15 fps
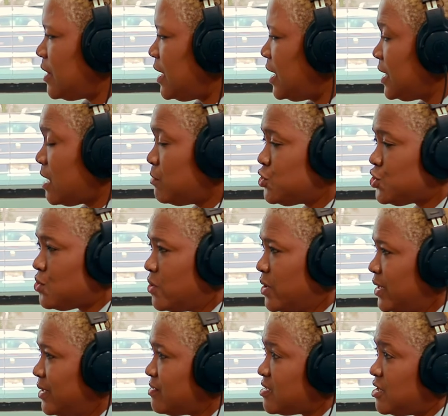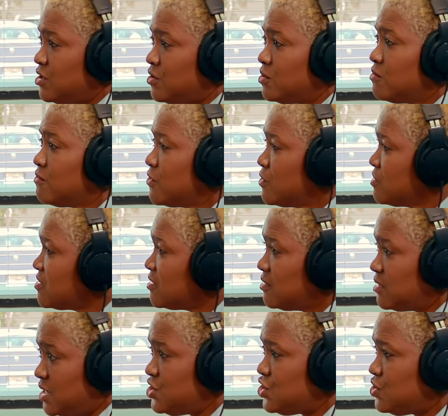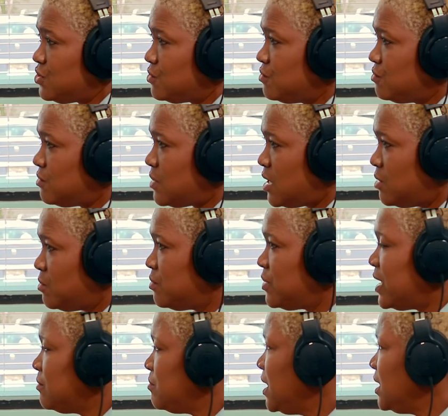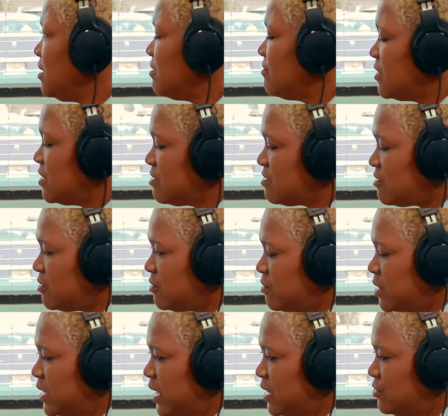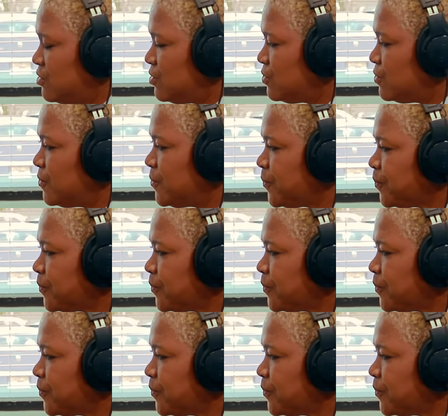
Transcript: and I'm sure it's a universal issue um, that many of us could relate to,